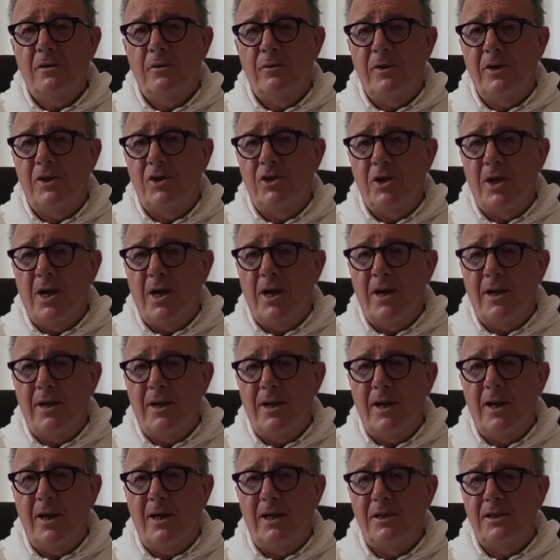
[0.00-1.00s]
which
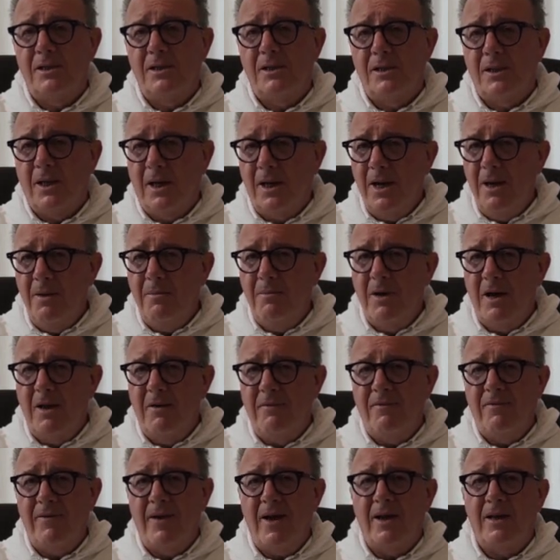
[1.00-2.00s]
are
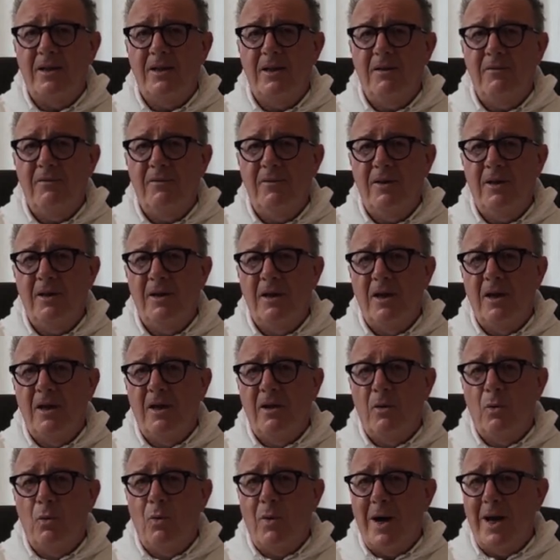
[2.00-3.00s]
extremely effective.
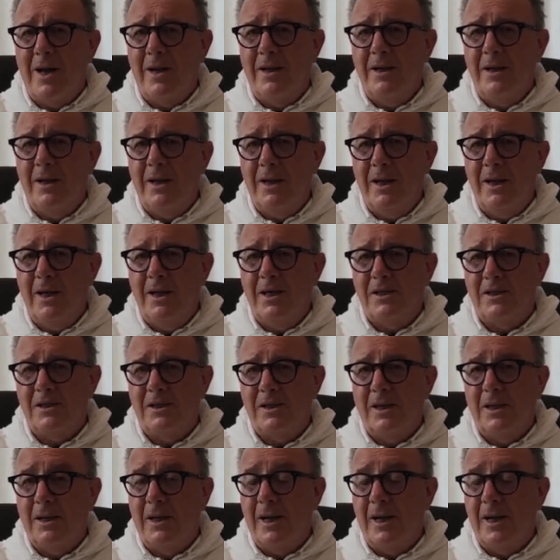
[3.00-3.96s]
One is